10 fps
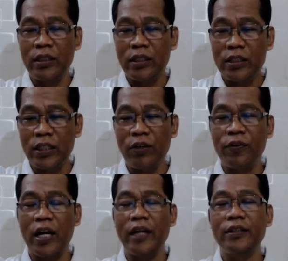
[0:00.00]
seat of
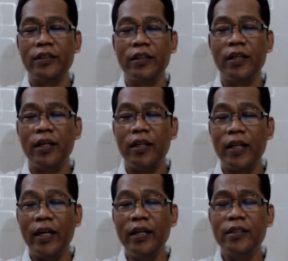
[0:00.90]
Christ.
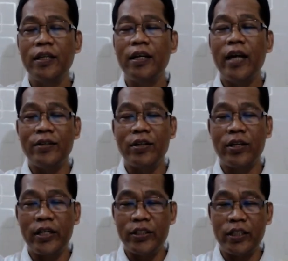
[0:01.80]
That is, as a
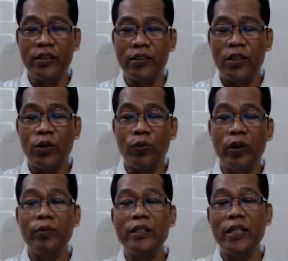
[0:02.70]
Christians,
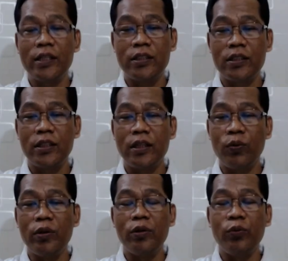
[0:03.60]
we'll be judged.
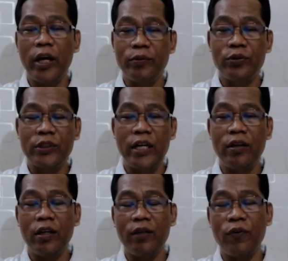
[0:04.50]
We have to
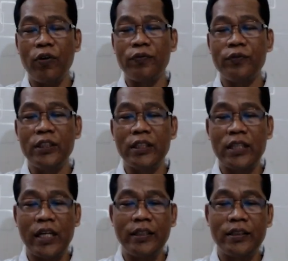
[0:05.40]
stand in front of Jesus
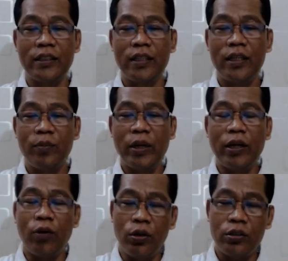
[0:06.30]
Christ, but
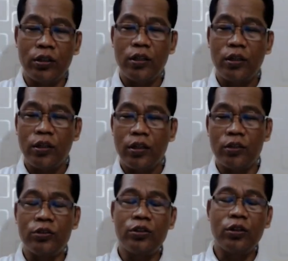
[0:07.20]
not
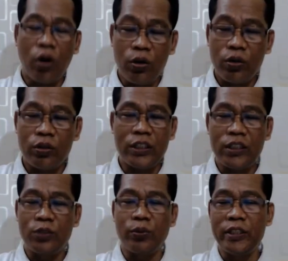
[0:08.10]
God.
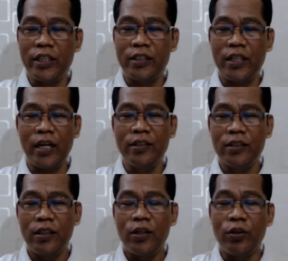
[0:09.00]
Jesus will judge
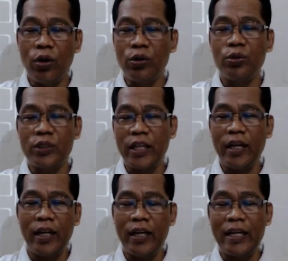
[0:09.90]
us not to
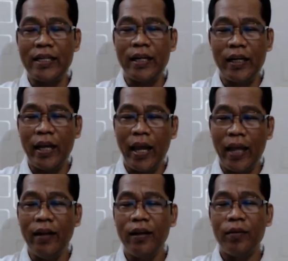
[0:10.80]
send in eternal
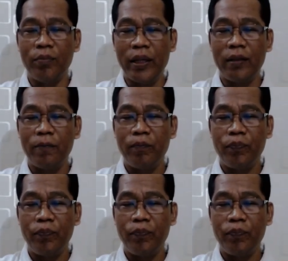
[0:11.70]
hell, but